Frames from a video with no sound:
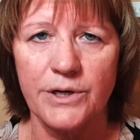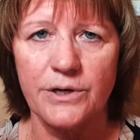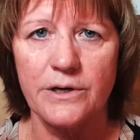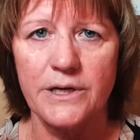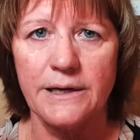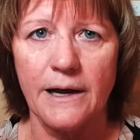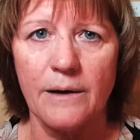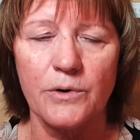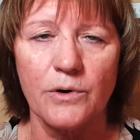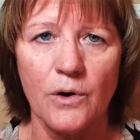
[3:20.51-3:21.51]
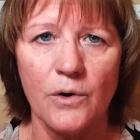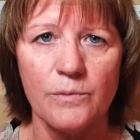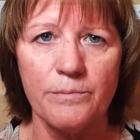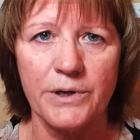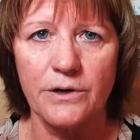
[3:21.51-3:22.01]
period, capital
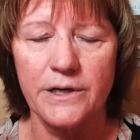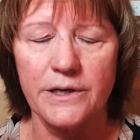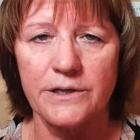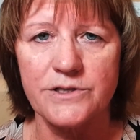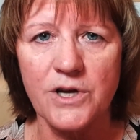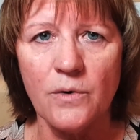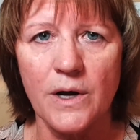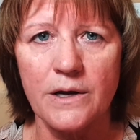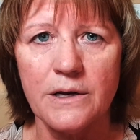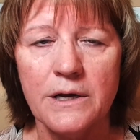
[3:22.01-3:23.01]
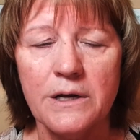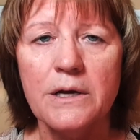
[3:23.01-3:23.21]
O, period, and so on,